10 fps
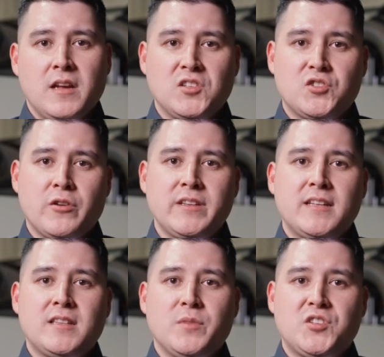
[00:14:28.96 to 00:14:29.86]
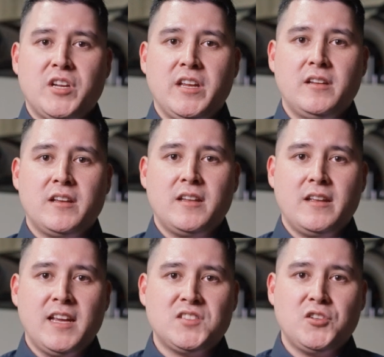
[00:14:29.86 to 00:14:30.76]
ensuring that the machine
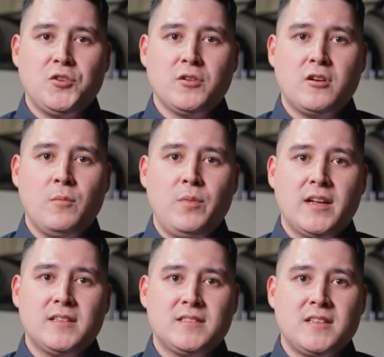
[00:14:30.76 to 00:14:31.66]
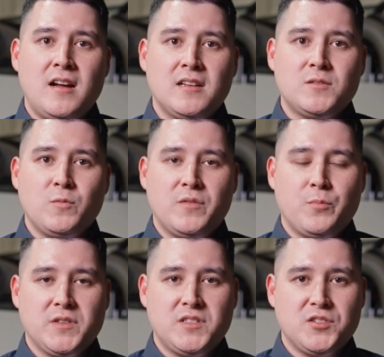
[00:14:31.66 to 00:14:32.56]
can execute complex tasks with
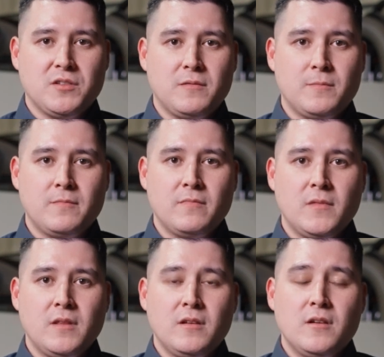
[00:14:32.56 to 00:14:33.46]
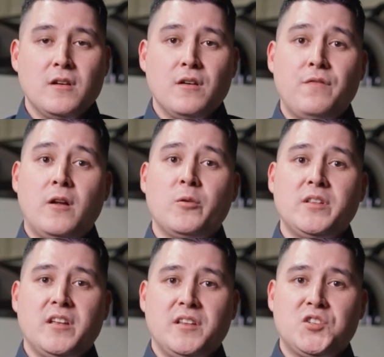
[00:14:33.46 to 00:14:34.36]
precision. Following
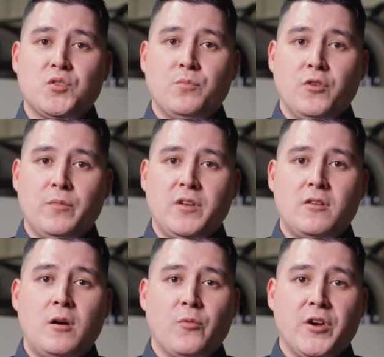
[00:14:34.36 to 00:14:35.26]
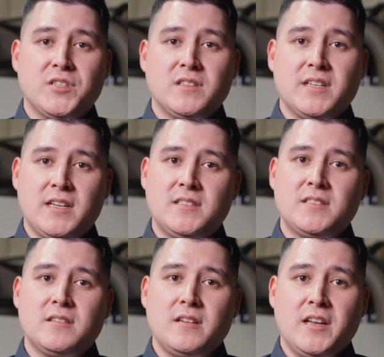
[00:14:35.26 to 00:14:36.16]
the initial movement and operation
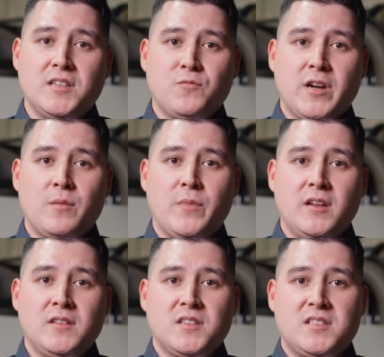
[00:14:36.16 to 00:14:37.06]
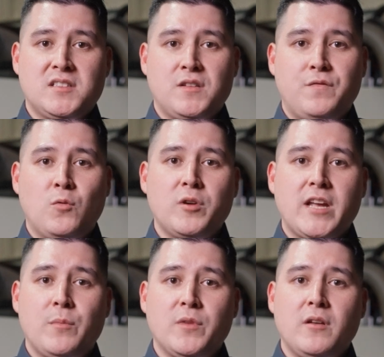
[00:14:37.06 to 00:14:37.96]
tests, it is recommended to test a full
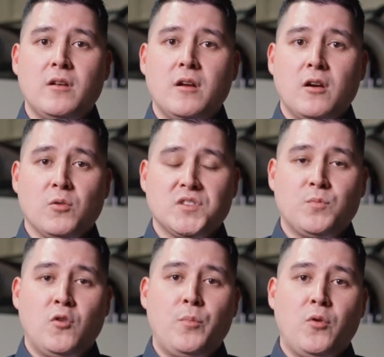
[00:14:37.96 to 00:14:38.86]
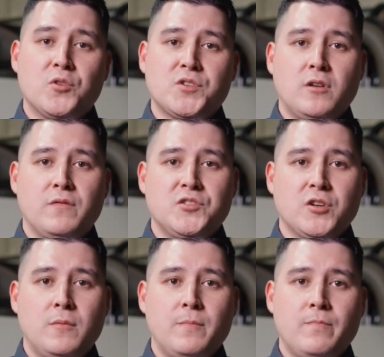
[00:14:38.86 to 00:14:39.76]
cabinet or a small portion of a job.